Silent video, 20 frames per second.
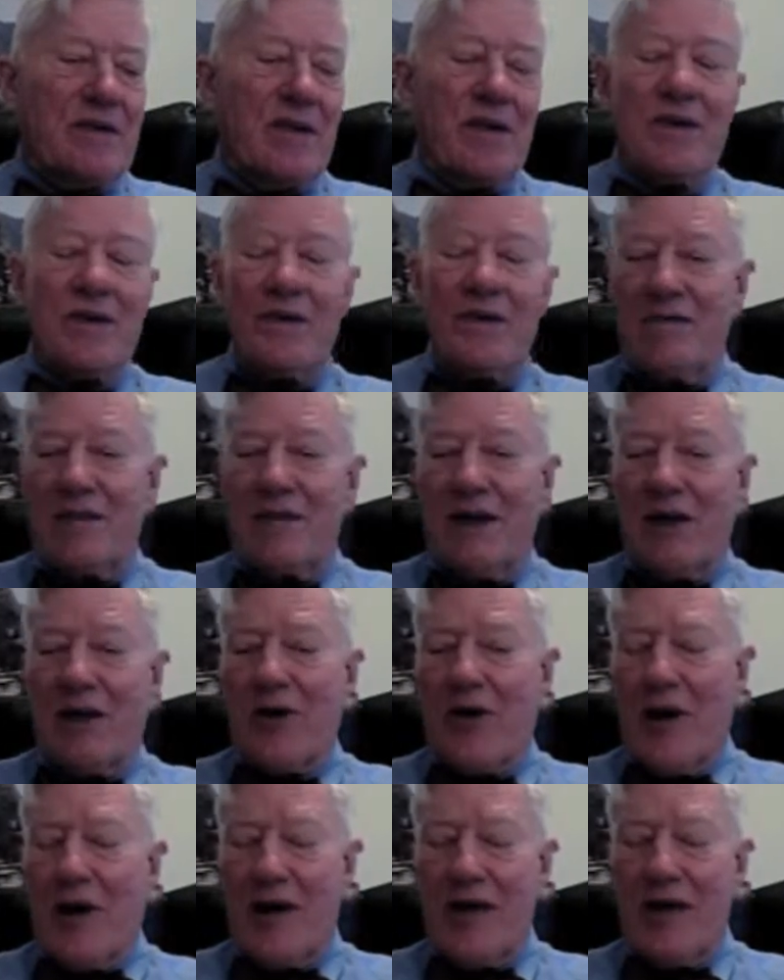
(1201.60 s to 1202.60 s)

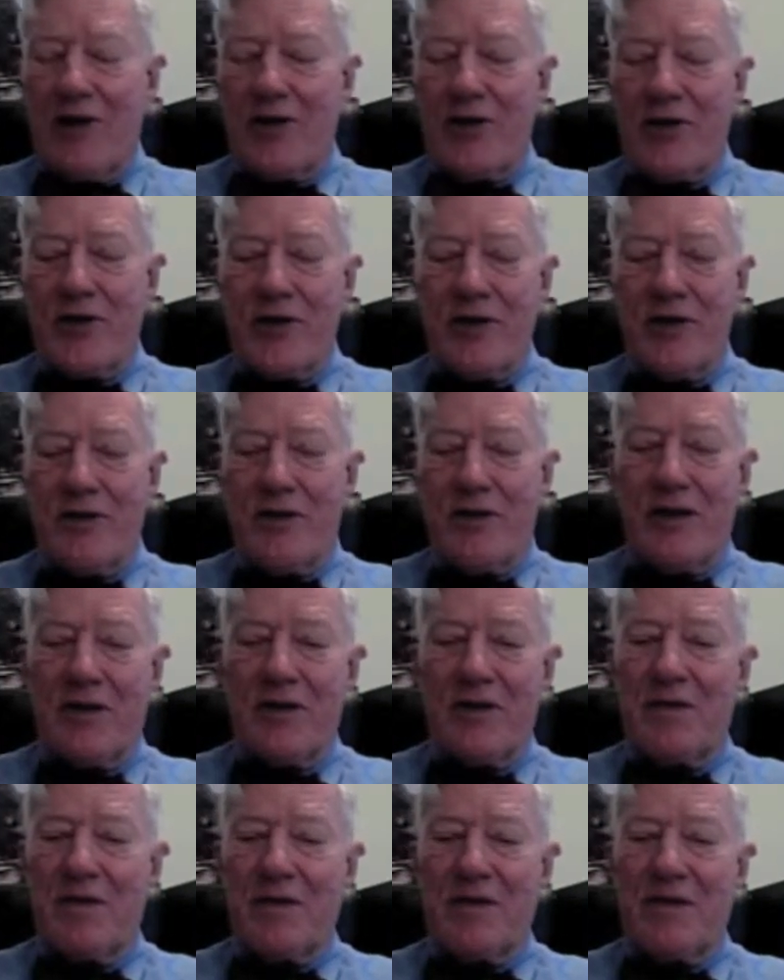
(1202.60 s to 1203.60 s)
elderly issues.
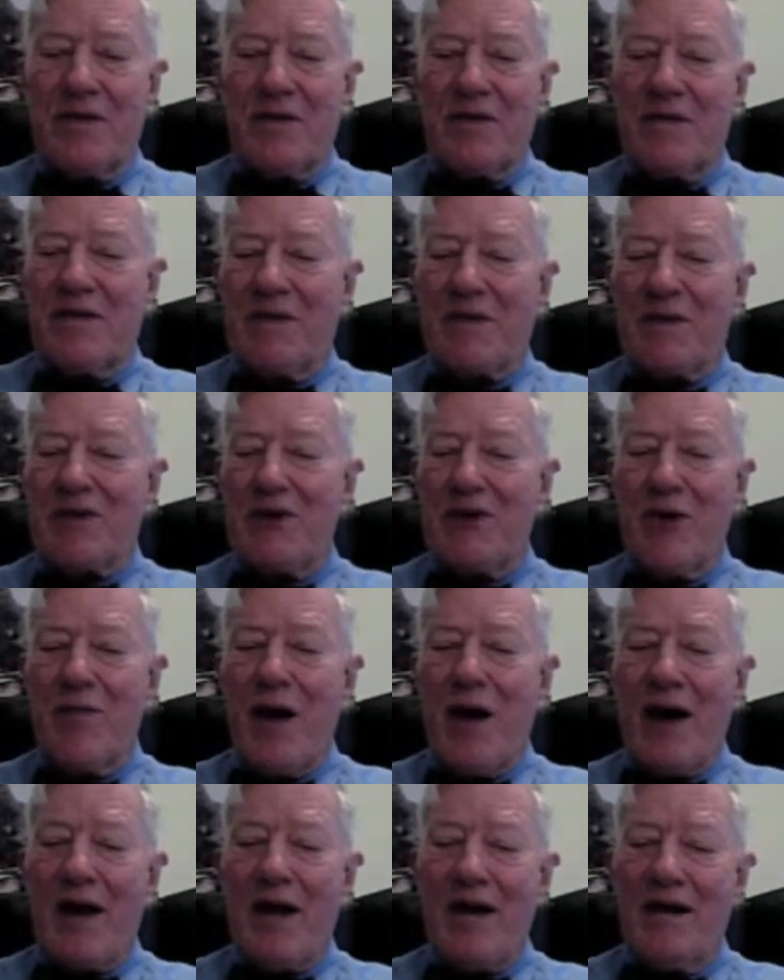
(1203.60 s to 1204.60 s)
There was
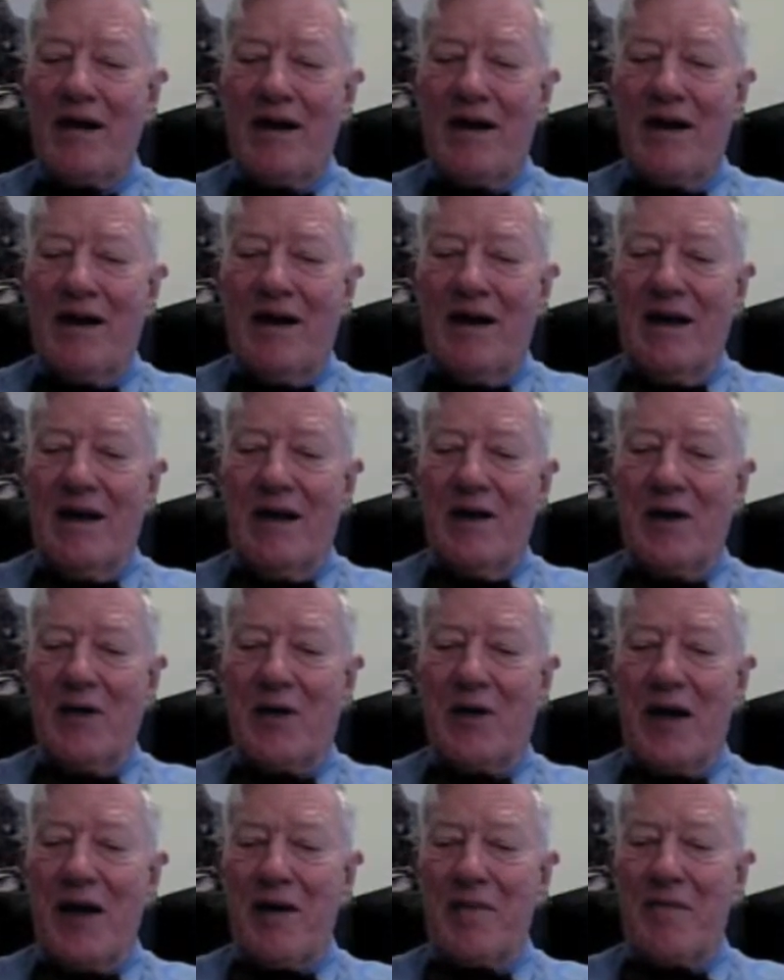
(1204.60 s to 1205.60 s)
nobody who
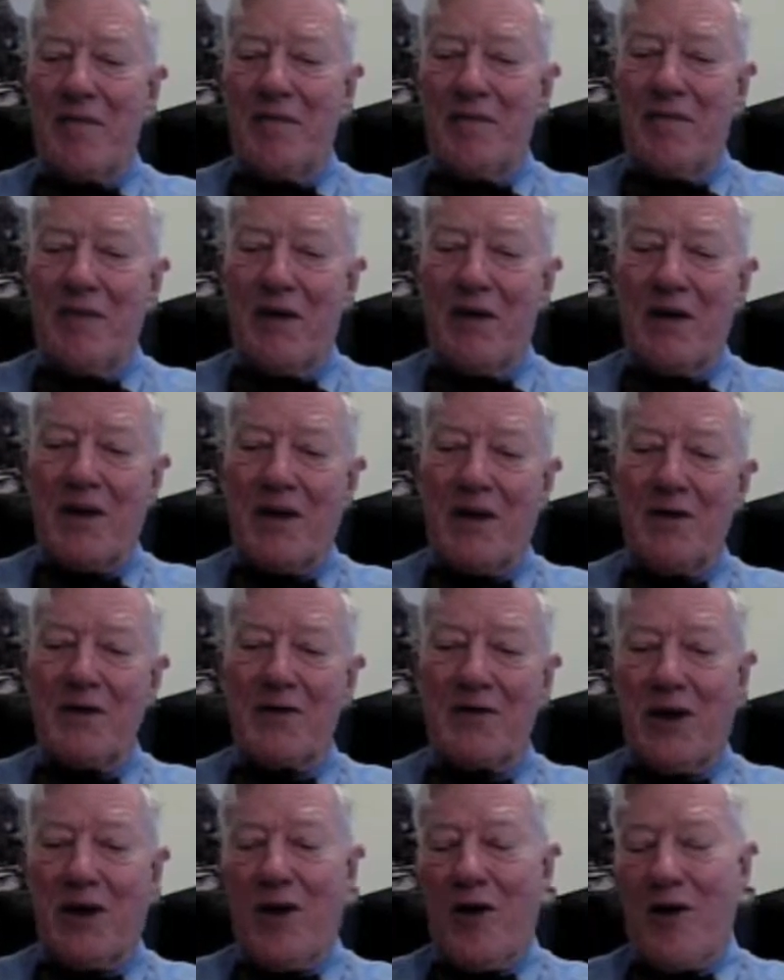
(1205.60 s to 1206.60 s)
came close to
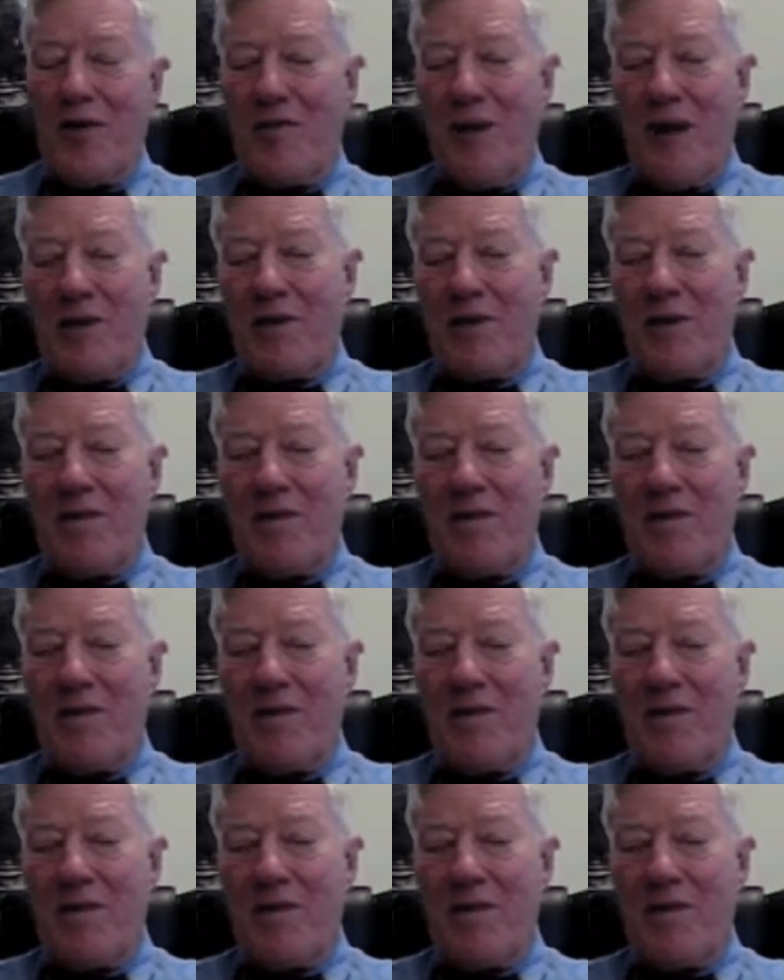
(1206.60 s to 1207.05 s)
Claude Pepper.